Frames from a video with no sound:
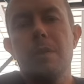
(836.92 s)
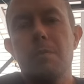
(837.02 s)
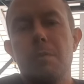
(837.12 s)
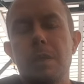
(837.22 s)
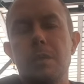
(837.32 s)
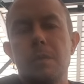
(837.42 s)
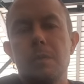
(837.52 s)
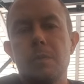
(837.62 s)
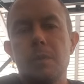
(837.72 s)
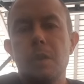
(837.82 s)
But
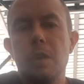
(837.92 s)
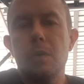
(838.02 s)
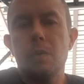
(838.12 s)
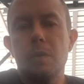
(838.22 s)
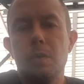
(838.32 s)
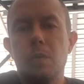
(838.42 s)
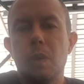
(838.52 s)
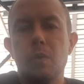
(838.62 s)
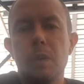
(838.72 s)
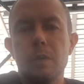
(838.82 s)
you know,
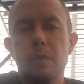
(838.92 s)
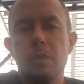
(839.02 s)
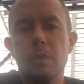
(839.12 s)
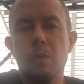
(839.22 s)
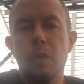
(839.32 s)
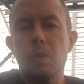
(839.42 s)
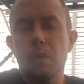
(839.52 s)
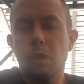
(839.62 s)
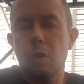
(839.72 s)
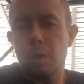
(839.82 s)
when we're
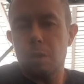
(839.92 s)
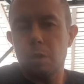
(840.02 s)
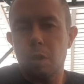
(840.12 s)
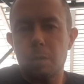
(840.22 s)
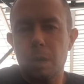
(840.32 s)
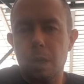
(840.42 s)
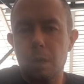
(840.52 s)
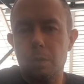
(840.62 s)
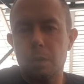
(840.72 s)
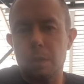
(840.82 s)
talking turbine
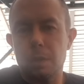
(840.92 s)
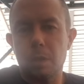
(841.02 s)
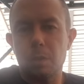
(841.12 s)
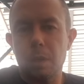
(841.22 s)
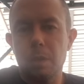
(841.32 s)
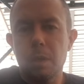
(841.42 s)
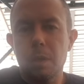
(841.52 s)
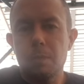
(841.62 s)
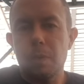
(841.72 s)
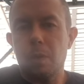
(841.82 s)
housings and
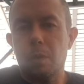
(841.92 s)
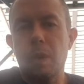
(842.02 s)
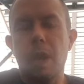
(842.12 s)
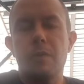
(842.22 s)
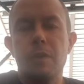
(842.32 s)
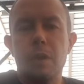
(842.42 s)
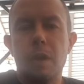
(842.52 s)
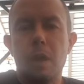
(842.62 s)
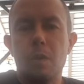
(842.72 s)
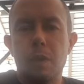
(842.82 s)
we have
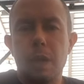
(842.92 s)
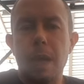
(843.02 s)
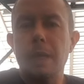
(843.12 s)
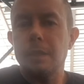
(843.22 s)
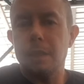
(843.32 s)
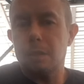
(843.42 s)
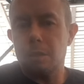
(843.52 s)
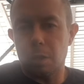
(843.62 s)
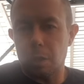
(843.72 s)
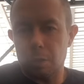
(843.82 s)
our
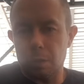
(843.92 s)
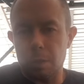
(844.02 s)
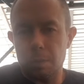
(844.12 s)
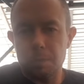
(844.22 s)
HX30,